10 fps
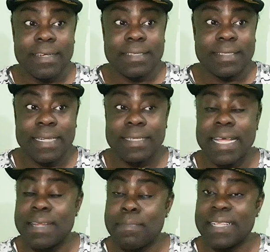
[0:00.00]
the understanding
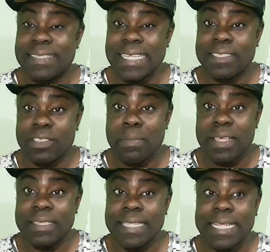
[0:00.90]
that the man said some
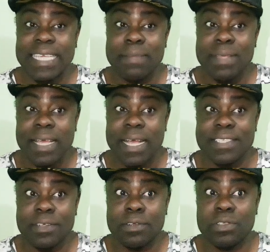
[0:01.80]
things that can be
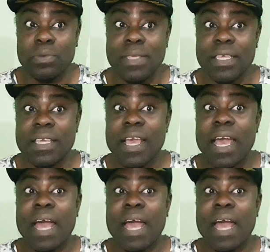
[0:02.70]
considered to be